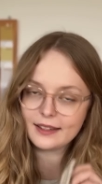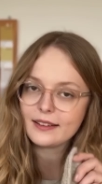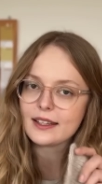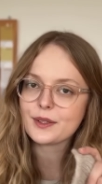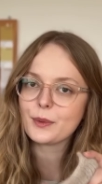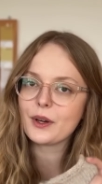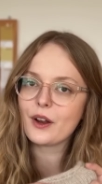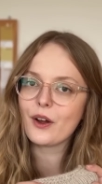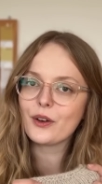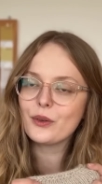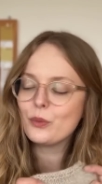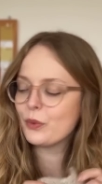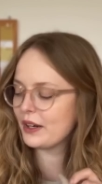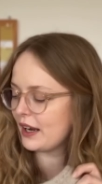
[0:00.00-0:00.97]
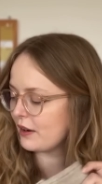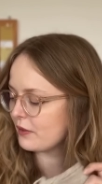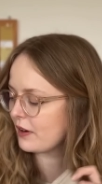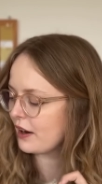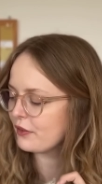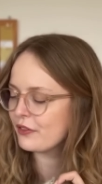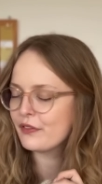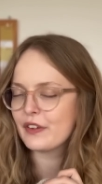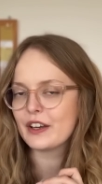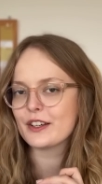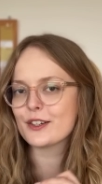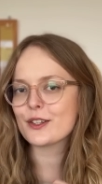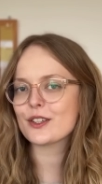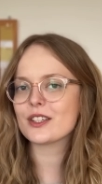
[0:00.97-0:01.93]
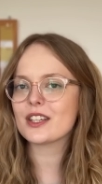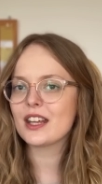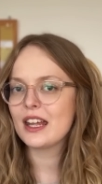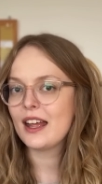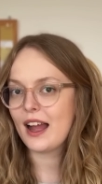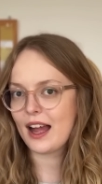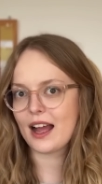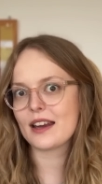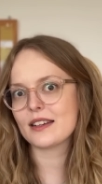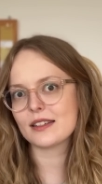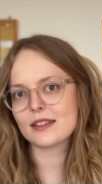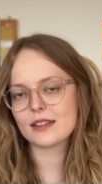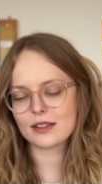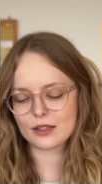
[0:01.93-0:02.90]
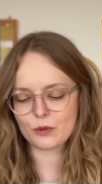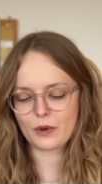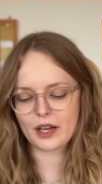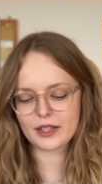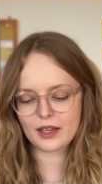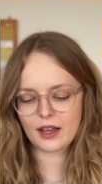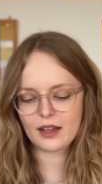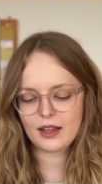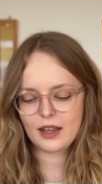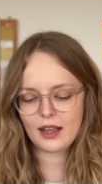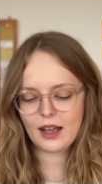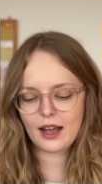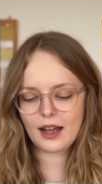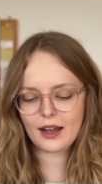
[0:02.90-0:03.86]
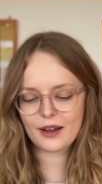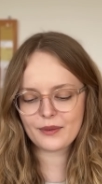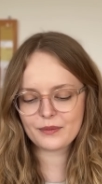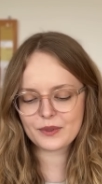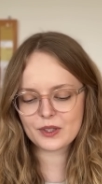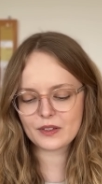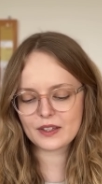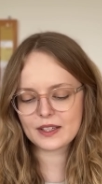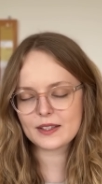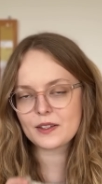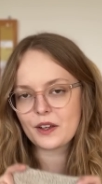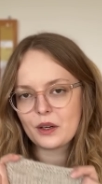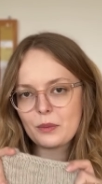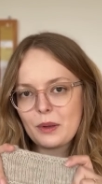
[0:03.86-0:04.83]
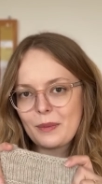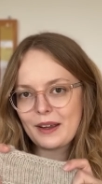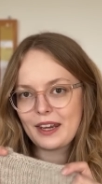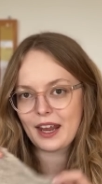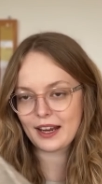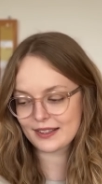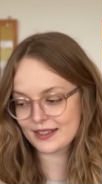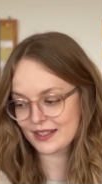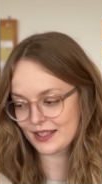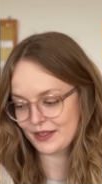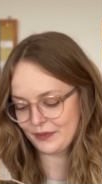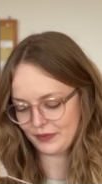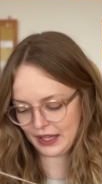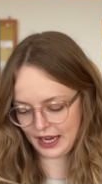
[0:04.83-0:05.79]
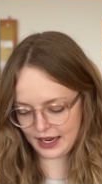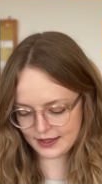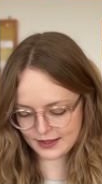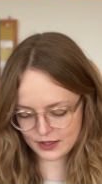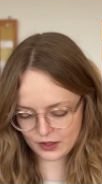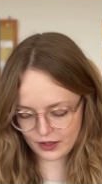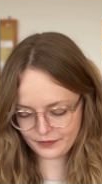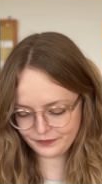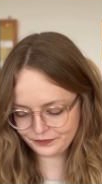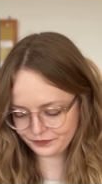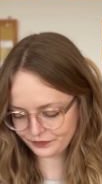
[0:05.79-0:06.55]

this one on whenever I've finished Hannah's sweater. So this is going to be my next cast on